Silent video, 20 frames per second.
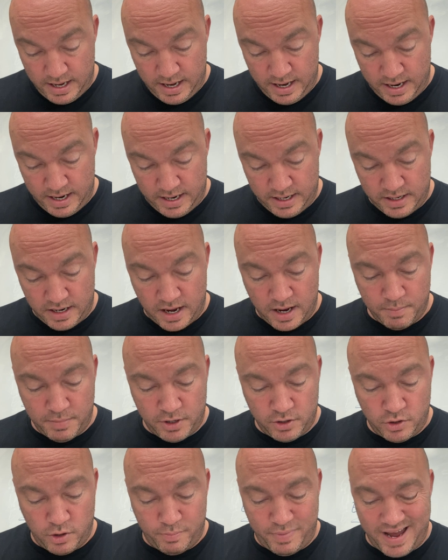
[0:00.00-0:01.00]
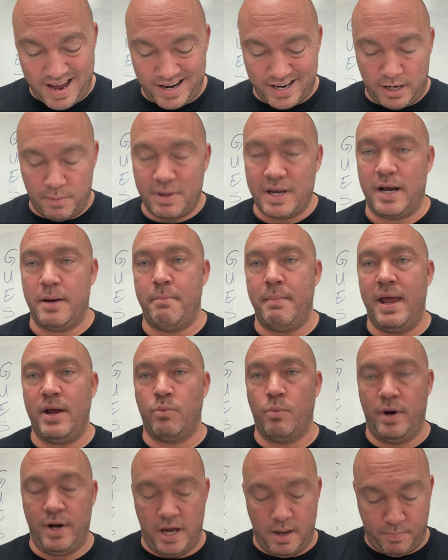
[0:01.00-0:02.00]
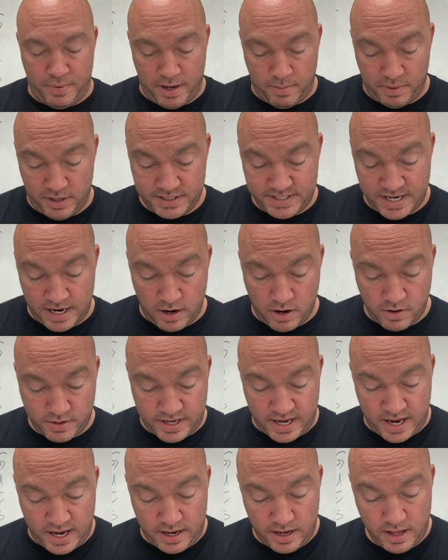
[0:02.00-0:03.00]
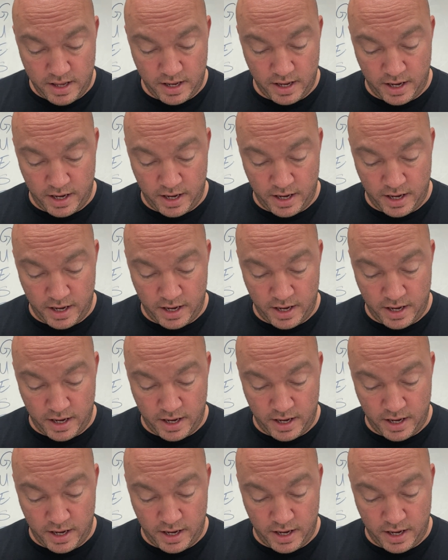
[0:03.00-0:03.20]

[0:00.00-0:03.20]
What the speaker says: And I'm going to go back and I'm kind of make one up and I'm going to say, okay,